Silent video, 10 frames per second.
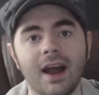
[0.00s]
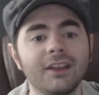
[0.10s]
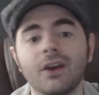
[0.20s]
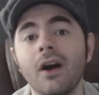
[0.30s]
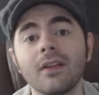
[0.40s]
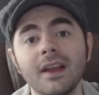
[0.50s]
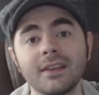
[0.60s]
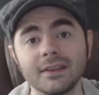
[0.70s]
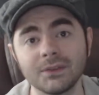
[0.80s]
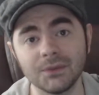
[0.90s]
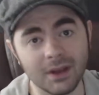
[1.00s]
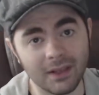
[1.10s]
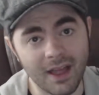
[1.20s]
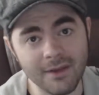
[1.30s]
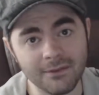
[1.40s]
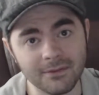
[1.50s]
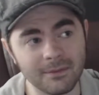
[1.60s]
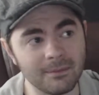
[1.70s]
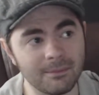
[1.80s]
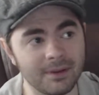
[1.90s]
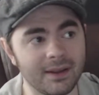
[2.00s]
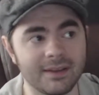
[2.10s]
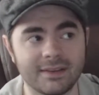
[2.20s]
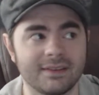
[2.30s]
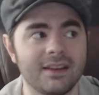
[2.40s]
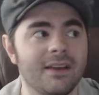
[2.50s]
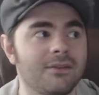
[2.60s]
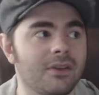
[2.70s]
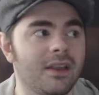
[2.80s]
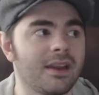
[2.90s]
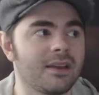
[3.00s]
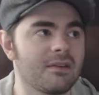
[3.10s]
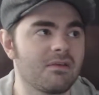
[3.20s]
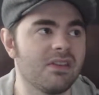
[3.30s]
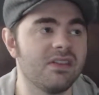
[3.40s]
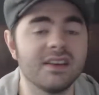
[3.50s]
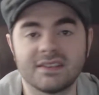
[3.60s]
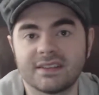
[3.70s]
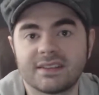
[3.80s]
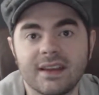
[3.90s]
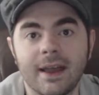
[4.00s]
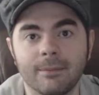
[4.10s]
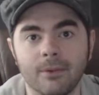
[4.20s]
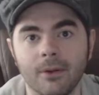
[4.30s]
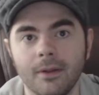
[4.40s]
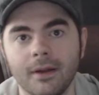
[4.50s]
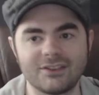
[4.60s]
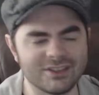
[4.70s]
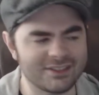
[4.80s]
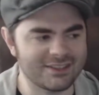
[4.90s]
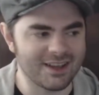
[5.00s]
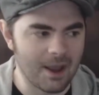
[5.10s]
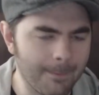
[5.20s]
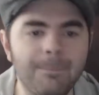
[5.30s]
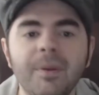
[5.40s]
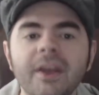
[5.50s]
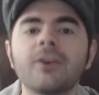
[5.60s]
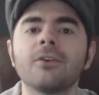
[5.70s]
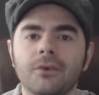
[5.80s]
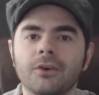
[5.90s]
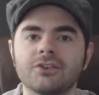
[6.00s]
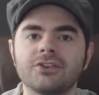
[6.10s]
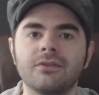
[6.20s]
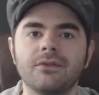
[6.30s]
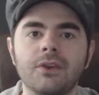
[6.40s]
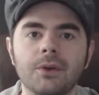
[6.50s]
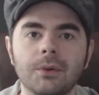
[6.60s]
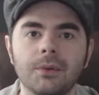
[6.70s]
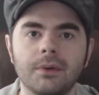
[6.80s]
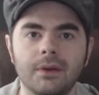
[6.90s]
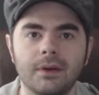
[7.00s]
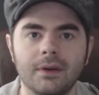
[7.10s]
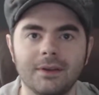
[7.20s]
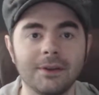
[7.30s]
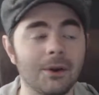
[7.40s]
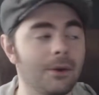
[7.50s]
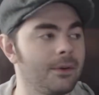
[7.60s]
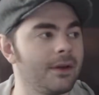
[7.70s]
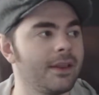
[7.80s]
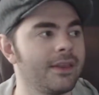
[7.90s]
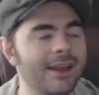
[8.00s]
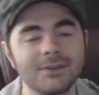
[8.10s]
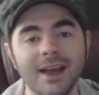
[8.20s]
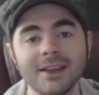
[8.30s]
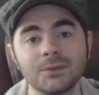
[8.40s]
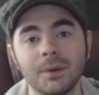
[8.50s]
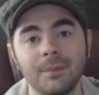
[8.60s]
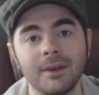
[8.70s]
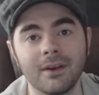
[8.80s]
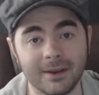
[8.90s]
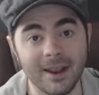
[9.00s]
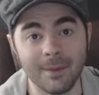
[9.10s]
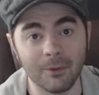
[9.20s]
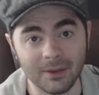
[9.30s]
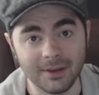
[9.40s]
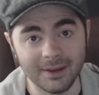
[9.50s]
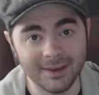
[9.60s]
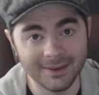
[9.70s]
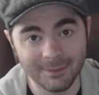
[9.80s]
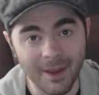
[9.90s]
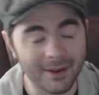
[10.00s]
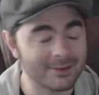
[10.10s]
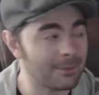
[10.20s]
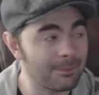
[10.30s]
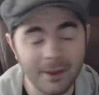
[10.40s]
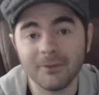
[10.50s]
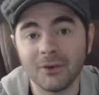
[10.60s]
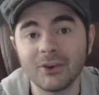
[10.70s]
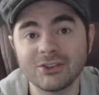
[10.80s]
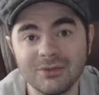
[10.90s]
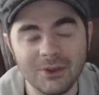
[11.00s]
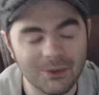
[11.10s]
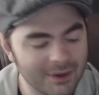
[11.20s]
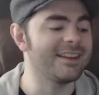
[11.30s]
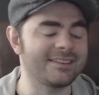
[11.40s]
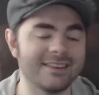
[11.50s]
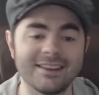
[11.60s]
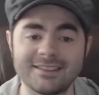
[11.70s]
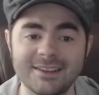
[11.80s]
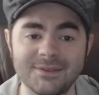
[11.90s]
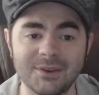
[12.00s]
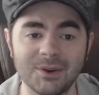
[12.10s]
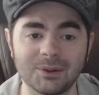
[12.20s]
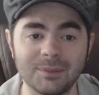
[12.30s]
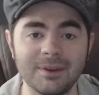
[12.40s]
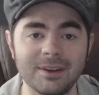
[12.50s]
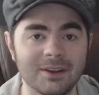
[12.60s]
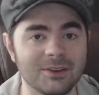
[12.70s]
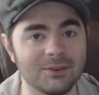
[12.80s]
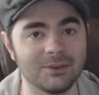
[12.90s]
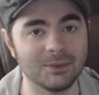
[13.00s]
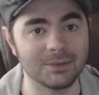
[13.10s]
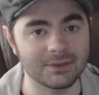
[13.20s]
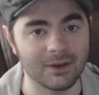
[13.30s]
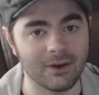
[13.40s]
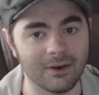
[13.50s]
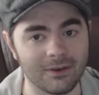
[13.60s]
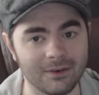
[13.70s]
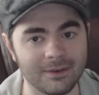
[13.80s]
I talk like this in real life, but it's never like this excitable. It's just a bigger version of you, you know? That's what being on camera really is about. It's just a bigger version of you. It's difficult to be a YouTube star,